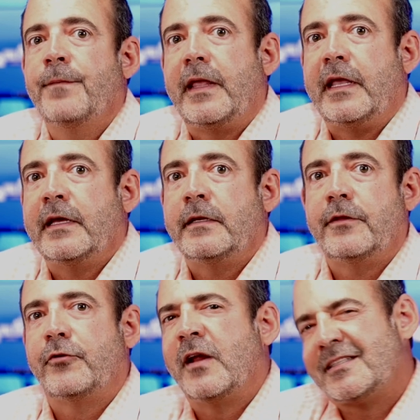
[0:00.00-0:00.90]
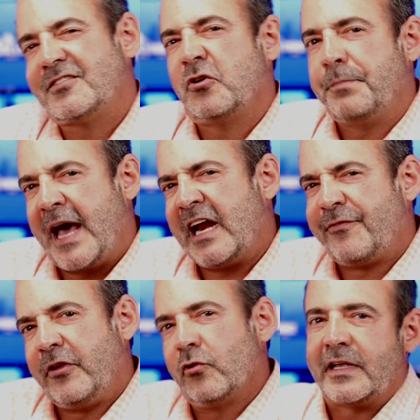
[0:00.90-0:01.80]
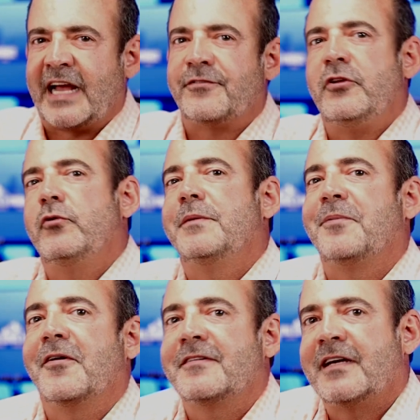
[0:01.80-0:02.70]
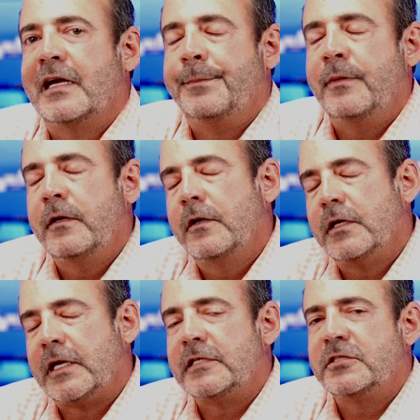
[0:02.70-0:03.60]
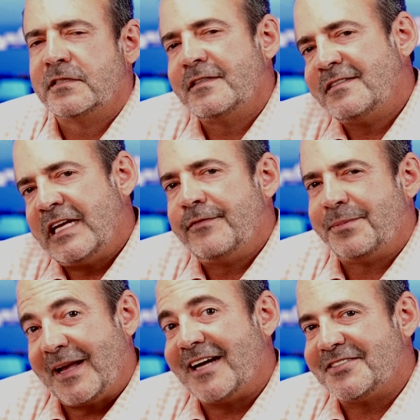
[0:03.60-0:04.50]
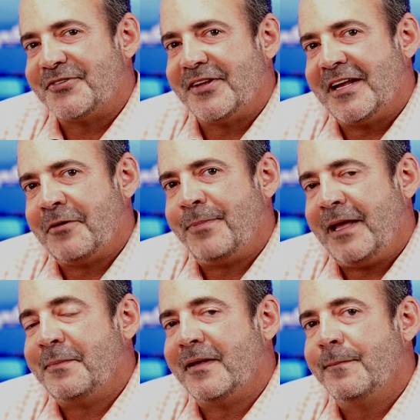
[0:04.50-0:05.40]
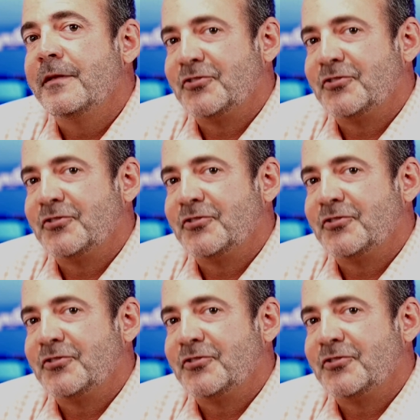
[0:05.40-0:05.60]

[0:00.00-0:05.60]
and they're not so bad if you only have to do it part-time just to save up cash for the down payment.